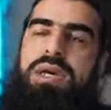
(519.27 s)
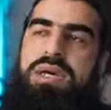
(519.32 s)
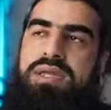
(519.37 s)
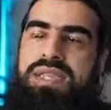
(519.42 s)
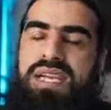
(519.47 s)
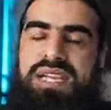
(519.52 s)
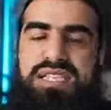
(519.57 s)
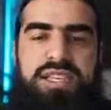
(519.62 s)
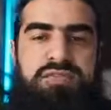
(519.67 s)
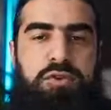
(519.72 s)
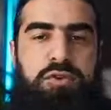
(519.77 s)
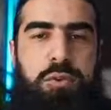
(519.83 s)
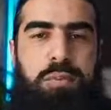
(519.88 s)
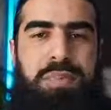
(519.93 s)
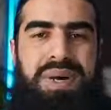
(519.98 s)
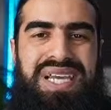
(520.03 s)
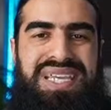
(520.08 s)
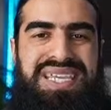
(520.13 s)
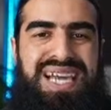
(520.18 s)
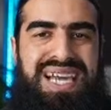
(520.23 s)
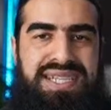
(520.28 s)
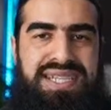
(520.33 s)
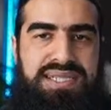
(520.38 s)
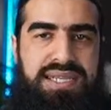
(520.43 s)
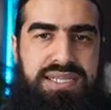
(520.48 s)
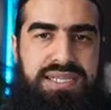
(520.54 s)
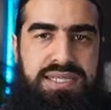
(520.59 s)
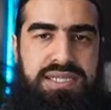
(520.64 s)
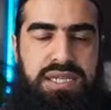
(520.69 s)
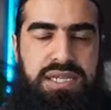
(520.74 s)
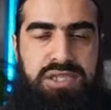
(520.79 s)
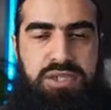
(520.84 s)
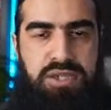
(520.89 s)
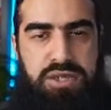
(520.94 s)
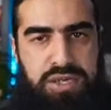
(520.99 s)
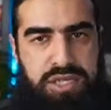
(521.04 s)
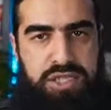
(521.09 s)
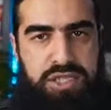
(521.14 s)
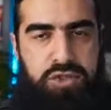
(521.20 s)
that's if you're buying assets, as
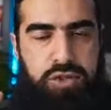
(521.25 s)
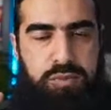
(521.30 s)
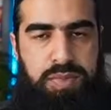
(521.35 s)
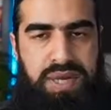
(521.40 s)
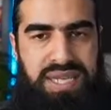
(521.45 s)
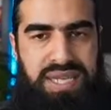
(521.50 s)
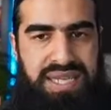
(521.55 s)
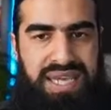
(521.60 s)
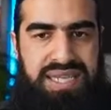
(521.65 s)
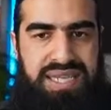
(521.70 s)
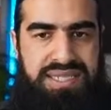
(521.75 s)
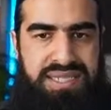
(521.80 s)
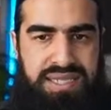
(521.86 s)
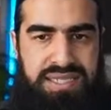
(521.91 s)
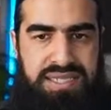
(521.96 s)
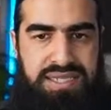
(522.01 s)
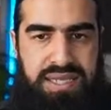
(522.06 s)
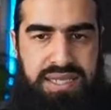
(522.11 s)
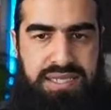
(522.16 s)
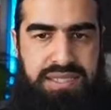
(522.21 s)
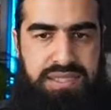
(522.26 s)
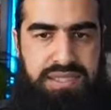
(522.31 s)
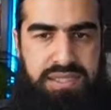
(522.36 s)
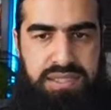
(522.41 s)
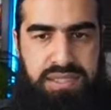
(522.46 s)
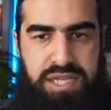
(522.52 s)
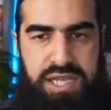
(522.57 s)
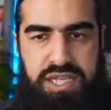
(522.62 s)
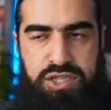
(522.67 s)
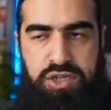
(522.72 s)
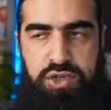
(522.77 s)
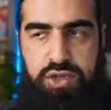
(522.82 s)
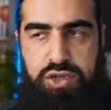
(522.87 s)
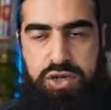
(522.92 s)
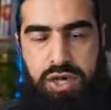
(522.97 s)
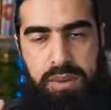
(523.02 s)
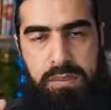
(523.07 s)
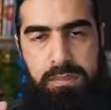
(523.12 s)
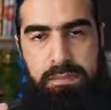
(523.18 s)
long as you're buying assets, that is, and you're
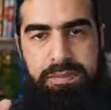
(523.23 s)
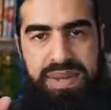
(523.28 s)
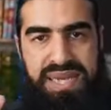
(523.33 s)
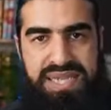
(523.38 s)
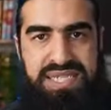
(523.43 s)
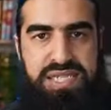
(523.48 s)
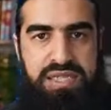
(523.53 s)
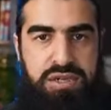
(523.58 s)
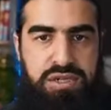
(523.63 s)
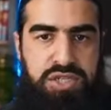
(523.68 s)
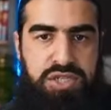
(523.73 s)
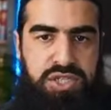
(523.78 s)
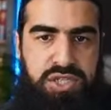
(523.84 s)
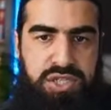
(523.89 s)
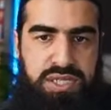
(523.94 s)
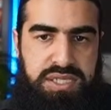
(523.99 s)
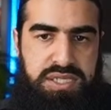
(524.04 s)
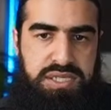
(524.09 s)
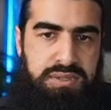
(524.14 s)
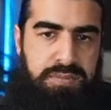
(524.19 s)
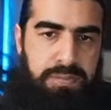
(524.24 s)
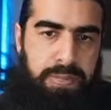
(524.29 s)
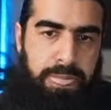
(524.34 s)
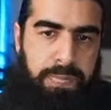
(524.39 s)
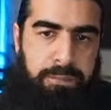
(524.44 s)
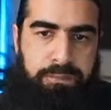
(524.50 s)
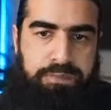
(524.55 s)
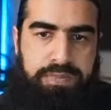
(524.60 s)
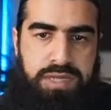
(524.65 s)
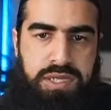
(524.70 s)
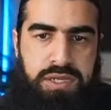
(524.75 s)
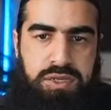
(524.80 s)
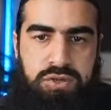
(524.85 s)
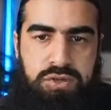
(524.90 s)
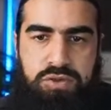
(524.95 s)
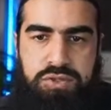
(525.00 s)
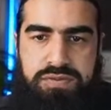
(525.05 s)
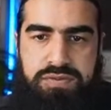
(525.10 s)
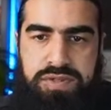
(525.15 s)
not betting on the shares.
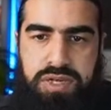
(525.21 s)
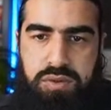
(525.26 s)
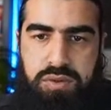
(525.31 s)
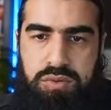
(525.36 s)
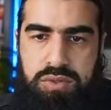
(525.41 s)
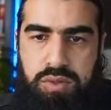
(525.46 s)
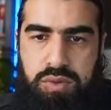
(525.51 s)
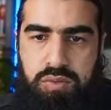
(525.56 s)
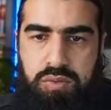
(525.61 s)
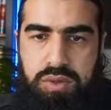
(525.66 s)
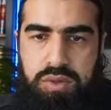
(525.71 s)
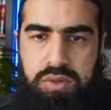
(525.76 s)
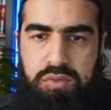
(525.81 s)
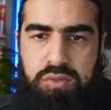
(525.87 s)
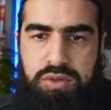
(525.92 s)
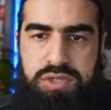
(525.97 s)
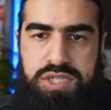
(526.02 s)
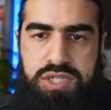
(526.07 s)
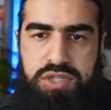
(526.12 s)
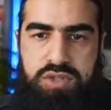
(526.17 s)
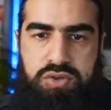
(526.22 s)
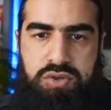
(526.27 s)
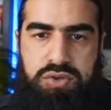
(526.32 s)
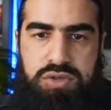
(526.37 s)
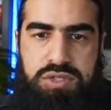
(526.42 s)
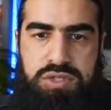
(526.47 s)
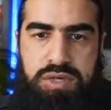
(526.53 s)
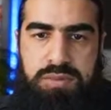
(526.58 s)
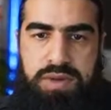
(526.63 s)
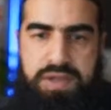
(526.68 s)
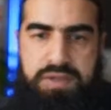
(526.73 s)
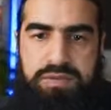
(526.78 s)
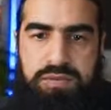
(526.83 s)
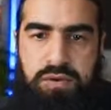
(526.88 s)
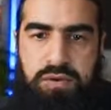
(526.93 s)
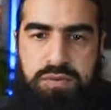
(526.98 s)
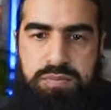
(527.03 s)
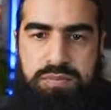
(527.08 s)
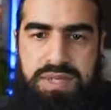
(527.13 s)
Yusuf Dawood, what would insurance on my
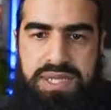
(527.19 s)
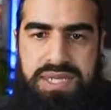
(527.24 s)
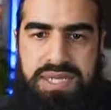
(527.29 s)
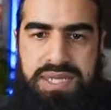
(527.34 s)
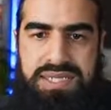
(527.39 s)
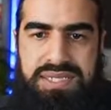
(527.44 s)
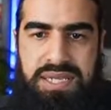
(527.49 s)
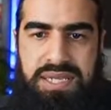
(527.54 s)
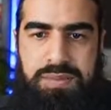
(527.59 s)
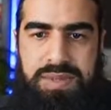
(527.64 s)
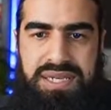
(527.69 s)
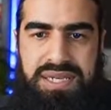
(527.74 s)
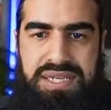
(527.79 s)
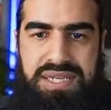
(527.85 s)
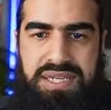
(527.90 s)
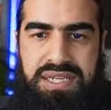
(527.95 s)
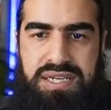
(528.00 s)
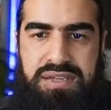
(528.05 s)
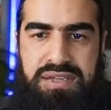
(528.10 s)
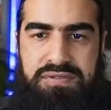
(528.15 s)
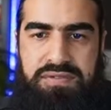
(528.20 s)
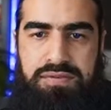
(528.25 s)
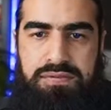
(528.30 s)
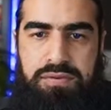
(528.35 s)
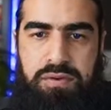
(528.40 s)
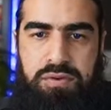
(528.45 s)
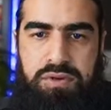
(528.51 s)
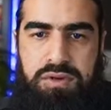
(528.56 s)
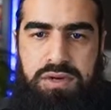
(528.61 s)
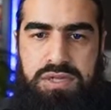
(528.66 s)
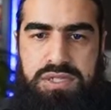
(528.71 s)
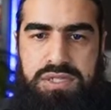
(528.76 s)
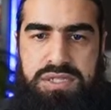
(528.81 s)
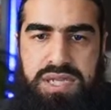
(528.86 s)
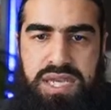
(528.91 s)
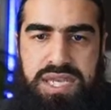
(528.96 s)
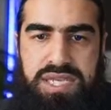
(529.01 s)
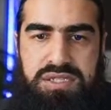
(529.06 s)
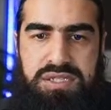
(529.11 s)
phone be Islamically legal if the phone costs
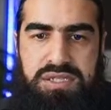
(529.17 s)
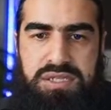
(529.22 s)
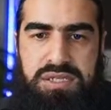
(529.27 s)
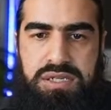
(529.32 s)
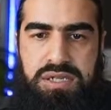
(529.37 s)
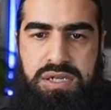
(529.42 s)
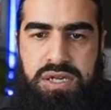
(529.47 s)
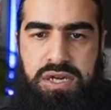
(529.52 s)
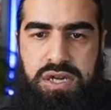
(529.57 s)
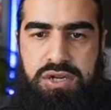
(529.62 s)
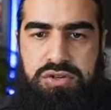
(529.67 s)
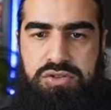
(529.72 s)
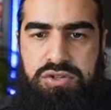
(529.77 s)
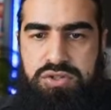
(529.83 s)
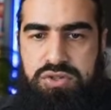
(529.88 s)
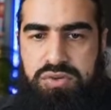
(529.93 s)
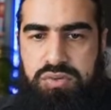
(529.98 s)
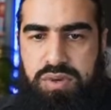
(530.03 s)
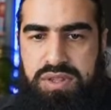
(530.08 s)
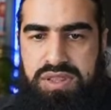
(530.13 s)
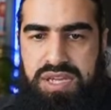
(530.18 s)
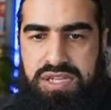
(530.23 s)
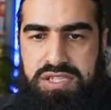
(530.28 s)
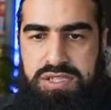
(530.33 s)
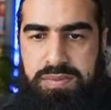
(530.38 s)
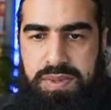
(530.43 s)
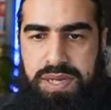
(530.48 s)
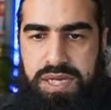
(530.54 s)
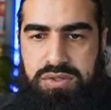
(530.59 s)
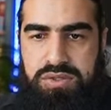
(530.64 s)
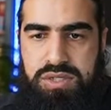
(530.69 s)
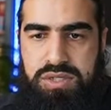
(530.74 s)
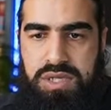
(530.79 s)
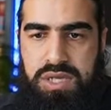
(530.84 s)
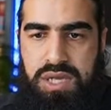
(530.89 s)
800 to 1,000 pounds?